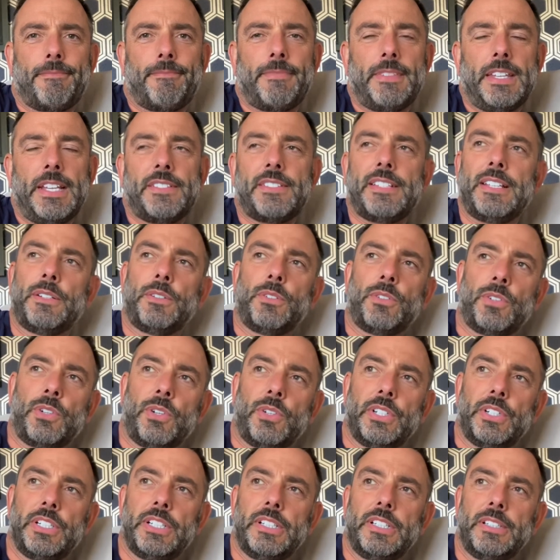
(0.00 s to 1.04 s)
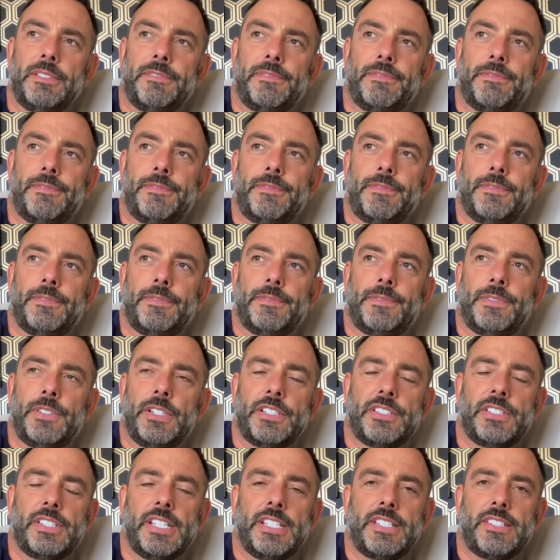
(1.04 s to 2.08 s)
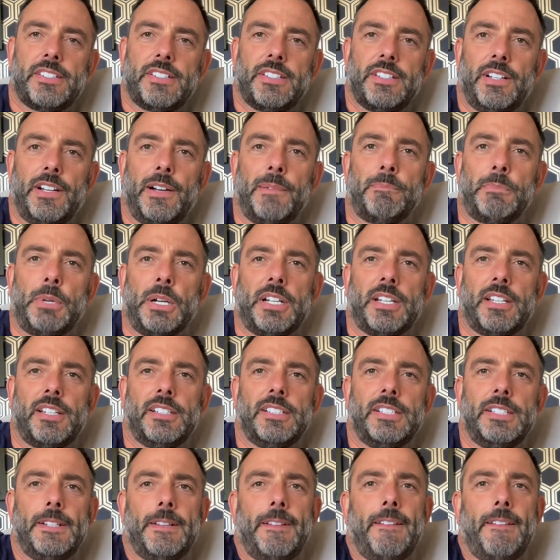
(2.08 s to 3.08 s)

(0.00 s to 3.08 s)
single coil versus humbucker.